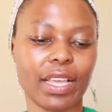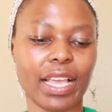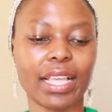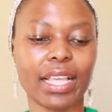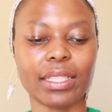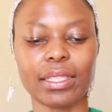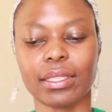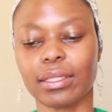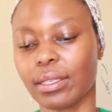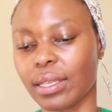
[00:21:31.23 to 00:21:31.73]

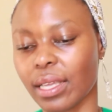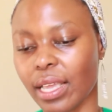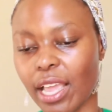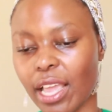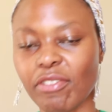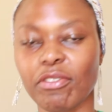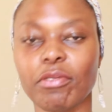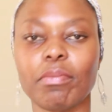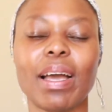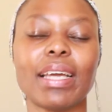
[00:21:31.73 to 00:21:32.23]
And
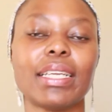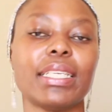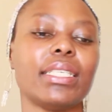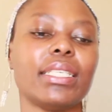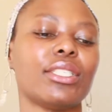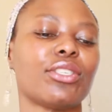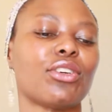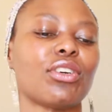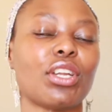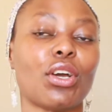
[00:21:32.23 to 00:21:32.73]

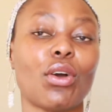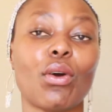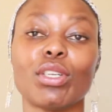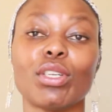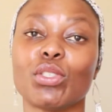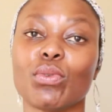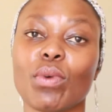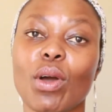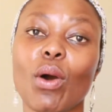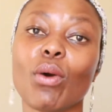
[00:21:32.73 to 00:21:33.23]
everybody's going to go to a